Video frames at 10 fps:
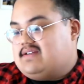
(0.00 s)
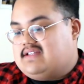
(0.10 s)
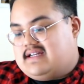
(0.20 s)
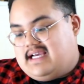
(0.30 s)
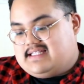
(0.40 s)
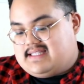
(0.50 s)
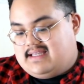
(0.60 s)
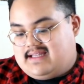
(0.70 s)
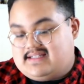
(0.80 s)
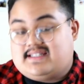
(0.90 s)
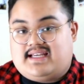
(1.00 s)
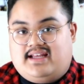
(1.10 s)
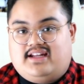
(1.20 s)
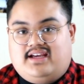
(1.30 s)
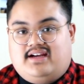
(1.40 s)
So the next thing that's
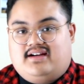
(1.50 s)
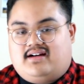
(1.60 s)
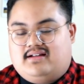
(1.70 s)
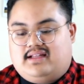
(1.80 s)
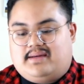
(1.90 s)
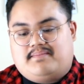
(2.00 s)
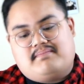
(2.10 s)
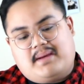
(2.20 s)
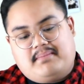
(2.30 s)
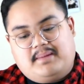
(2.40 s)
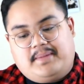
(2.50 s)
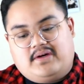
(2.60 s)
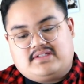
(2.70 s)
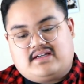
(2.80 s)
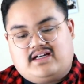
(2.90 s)
in here are like member
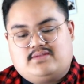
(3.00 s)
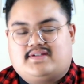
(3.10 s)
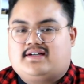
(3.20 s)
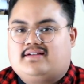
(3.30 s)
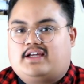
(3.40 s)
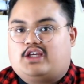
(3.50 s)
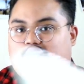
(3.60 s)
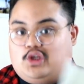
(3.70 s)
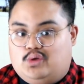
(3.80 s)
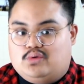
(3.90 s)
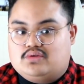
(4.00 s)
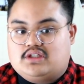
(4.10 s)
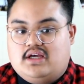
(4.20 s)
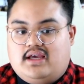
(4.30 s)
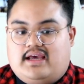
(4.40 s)
postcards, which are like
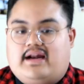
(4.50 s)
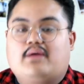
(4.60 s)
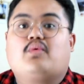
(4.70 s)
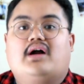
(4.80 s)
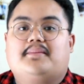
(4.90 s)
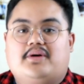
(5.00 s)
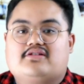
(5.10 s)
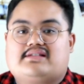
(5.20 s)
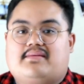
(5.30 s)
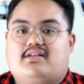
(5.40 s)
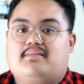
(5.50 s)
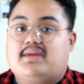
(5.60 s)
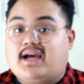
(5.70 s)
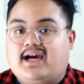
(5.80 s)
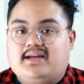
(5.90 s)
huge, and I want to post some of them
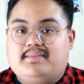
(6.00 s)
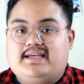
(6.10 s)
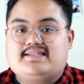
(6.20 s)
behind me,